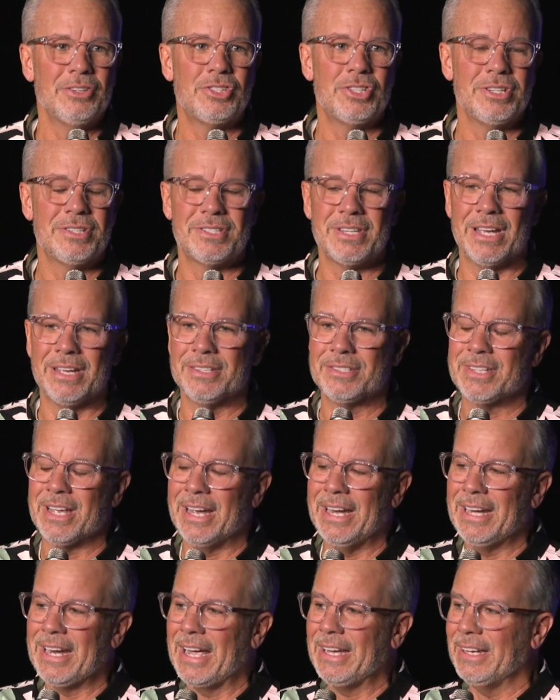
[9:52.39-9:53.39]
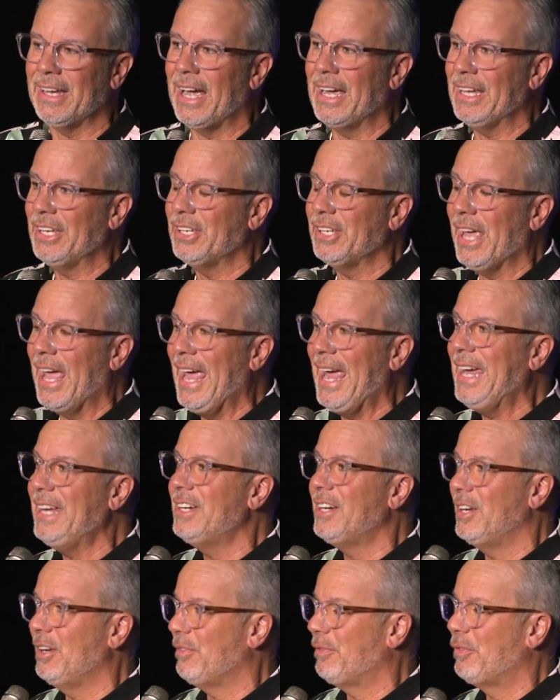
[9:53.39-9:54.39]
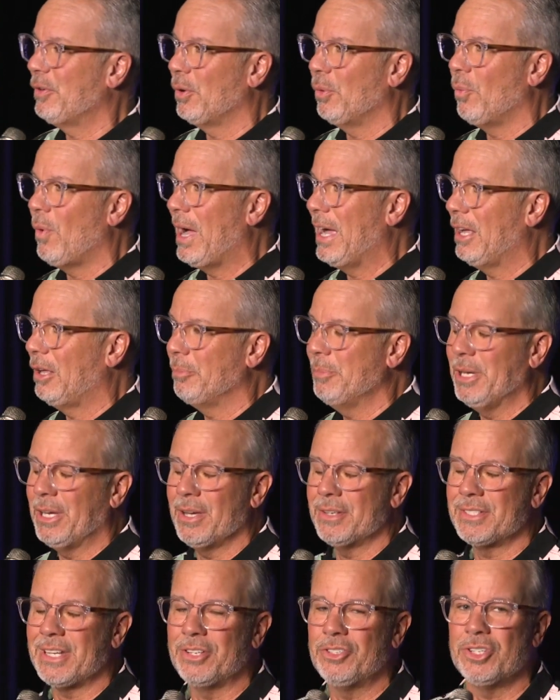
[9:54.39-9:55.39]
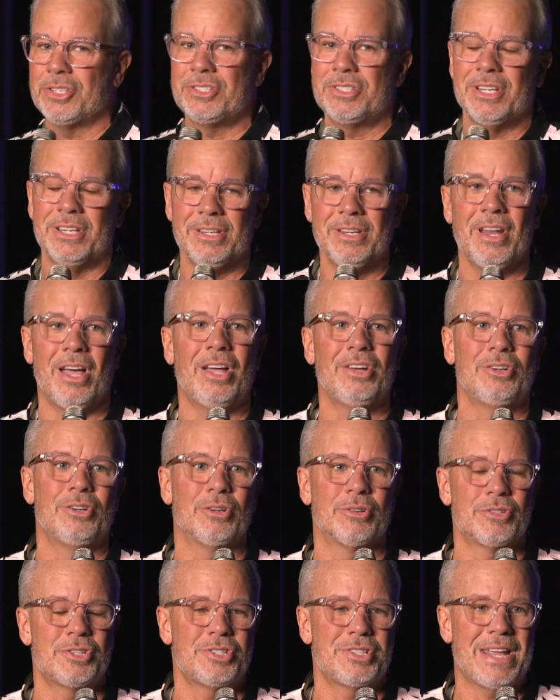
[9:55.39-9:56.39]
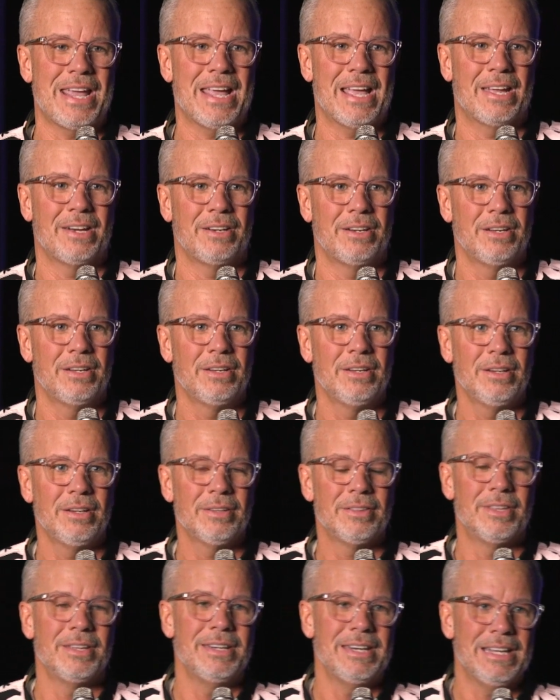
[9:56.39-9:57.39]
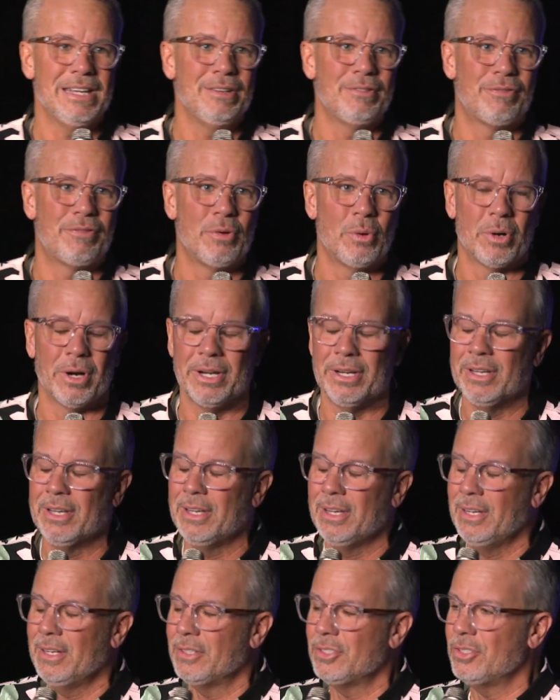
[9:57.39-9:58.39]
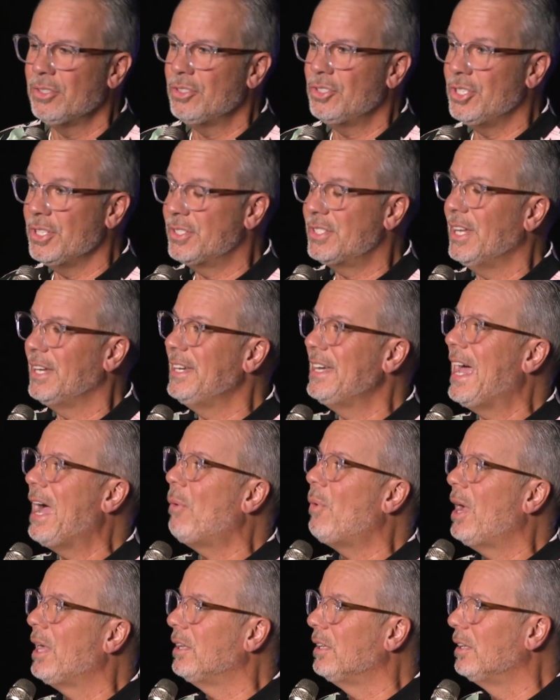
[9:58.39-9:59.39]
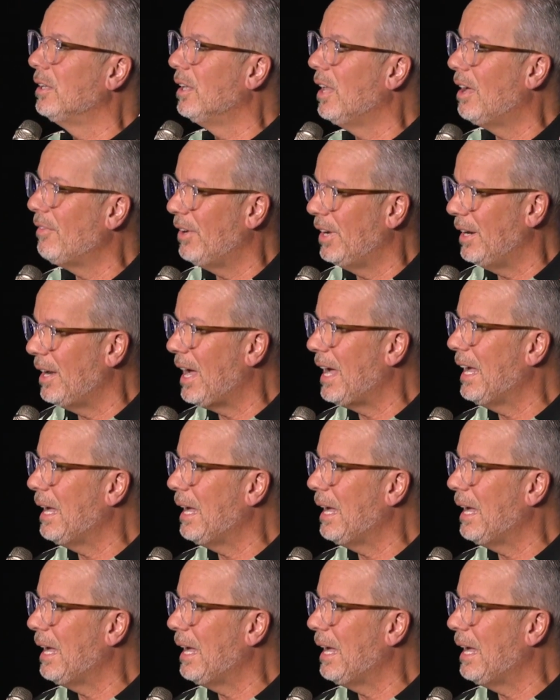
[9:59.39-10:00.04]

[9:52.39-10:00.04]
And she says, and I, I hated it for a while because I just didn't understand the need for it. She said, now I love it.